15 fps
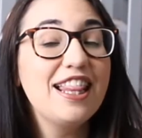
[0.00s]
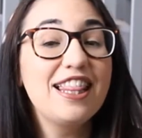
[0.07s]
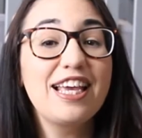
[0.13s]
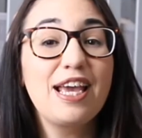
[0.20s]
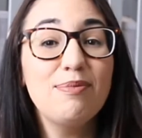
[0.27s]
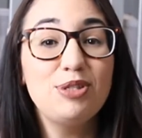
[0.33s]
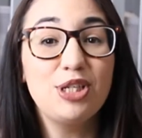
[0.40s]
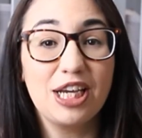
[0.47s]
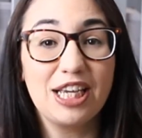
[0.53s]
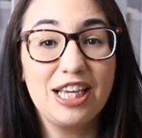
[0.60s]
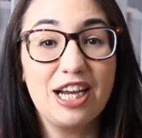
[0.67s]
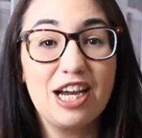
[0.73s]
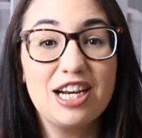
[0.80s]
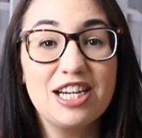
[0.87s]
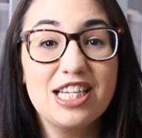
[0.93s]
kept
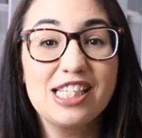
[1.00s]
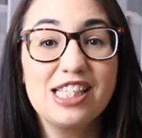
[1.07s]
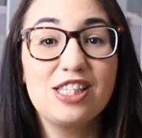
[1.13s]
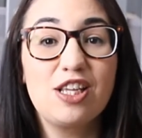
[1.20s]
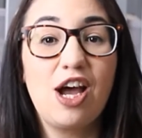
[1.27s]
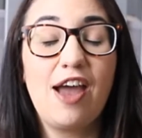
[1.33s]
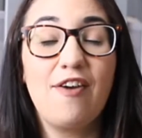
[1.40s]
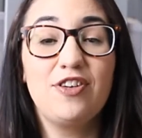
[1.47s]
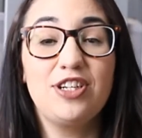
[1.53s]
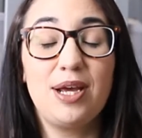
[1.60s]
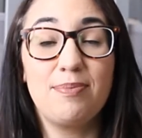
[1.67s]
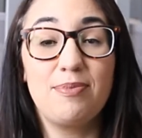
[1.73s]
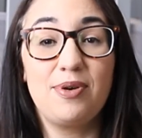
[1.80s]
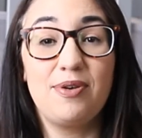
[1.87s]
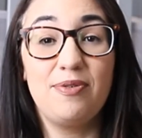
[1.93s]
checking on us every
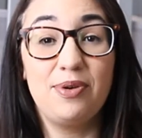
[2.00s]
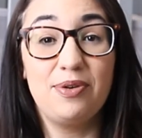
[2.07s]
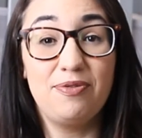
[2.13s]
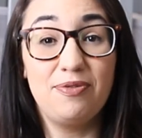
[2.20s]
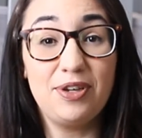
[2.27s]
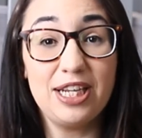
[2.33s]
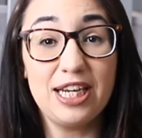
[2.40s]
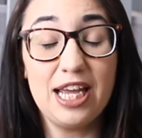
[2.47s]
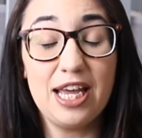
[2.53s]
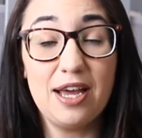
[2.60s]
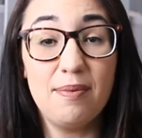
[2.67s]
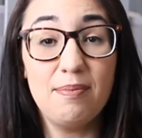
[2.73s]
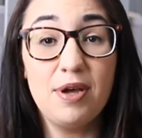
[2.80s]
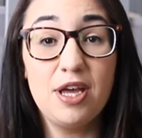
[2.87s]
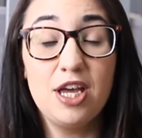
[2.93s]
time we would feed
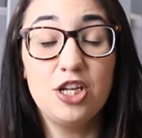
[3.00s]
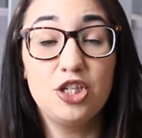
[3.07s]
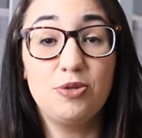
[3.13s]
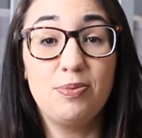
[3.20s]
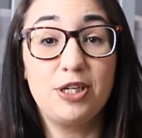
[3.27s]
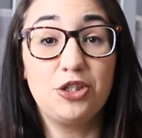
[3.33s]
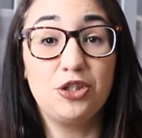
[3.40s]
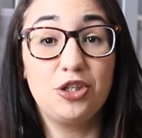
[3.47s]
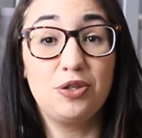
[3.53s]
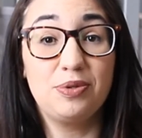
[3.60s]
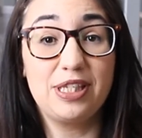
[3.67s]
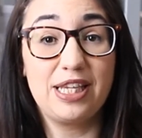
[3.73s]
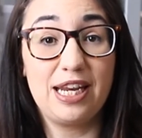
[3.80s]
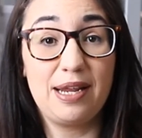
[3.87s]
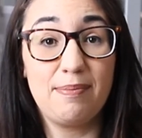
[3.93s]
him to make sure he
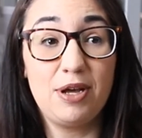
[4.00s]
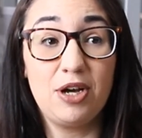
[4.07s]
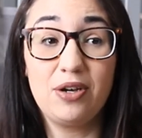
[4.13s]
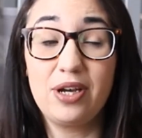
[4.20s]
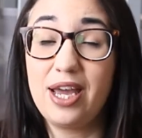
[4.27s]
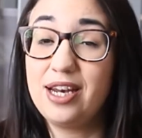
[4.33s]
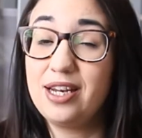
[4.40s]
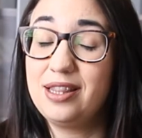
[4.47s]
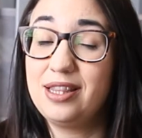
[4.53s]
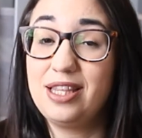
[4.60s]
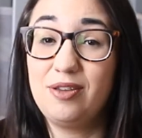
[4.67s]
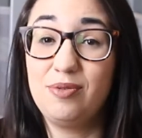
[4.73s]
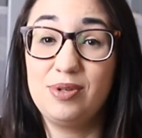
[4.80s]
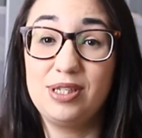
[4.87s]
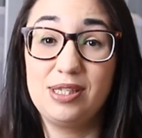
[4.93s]
was getting milk, and
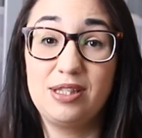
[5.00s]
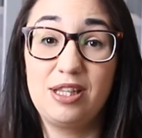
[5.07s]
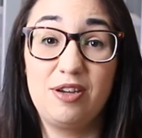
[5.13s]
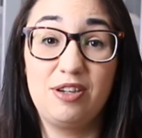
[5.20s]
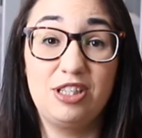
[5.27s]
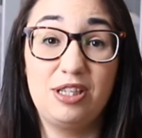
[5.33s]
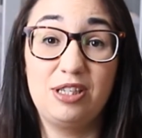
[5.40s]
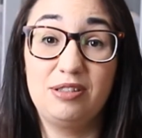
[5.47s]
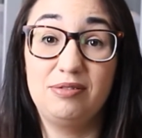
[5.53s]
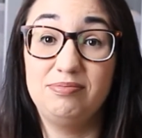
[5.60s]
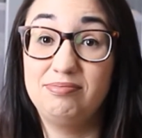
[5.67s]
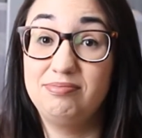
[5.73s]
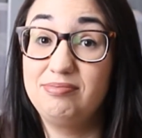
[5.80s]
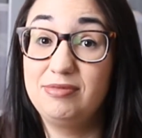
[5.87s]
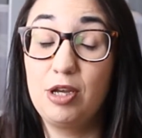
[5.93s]
the
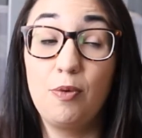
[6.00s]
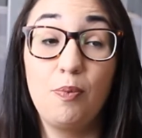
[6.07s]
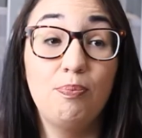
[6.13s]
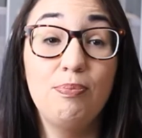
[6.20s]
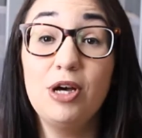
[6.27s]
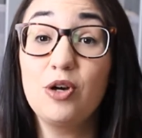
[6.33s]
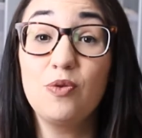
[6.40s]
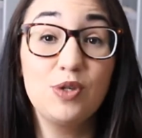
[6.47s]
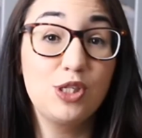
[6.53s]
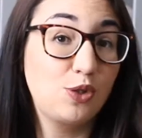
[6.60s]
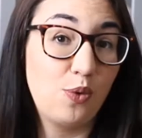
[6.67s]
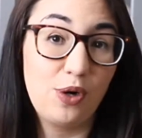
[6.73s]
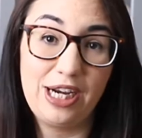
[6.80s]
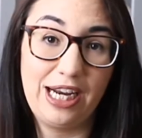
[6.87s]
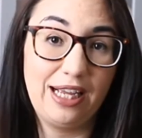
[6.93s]
milk was
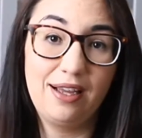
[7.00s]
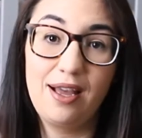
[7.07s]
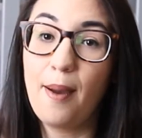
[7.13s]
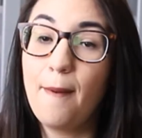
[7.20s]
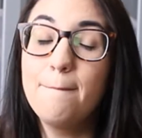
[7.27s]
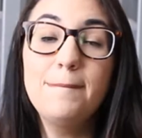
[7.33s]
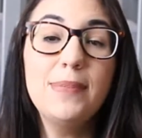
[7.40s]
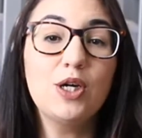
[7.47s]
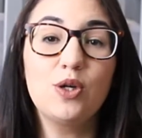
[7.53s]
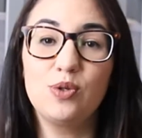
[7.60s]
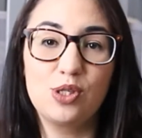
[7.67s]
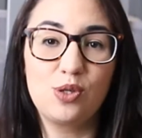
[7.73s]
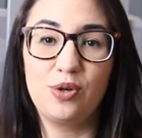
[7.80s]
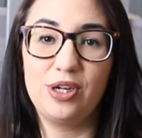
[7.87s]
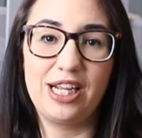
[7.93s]

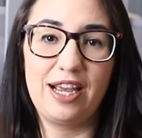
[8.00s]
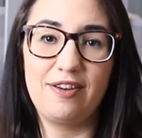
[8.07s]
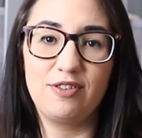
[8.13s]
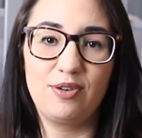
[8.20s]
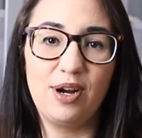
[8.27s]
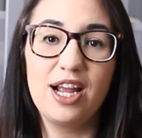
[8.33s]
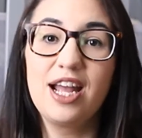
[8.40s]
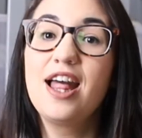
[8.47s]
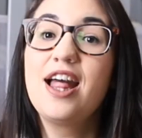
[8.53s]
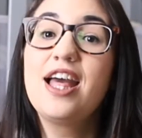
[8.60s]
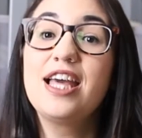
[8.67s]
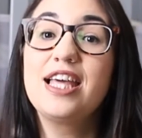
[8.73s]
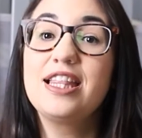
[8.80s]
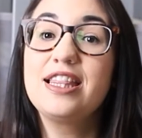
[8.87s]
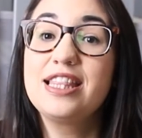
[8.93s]
squirting everywhere.
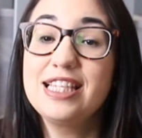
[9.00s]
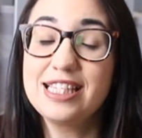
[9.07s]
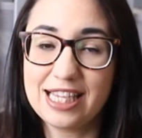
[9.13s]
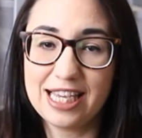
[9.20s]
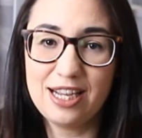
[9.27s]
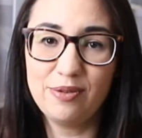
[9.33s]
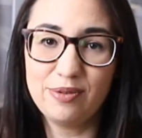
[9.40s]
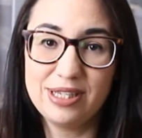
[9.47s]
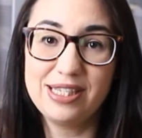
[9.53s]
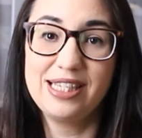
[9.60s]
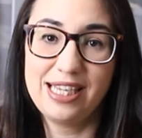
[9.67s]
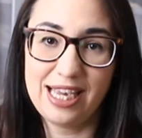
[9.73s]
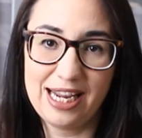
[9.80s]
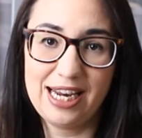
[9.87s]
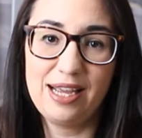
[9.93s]
This kid was
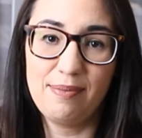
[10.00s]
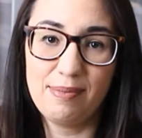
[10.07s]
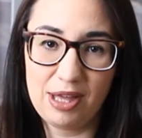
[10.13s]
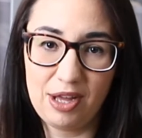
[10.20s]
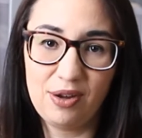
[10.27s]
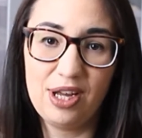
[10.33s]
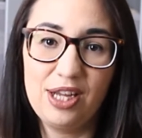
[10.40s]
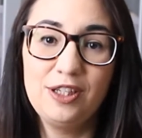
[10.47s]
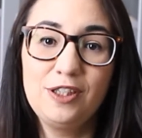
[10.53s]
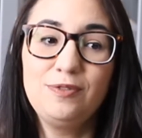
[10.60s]
getting milk,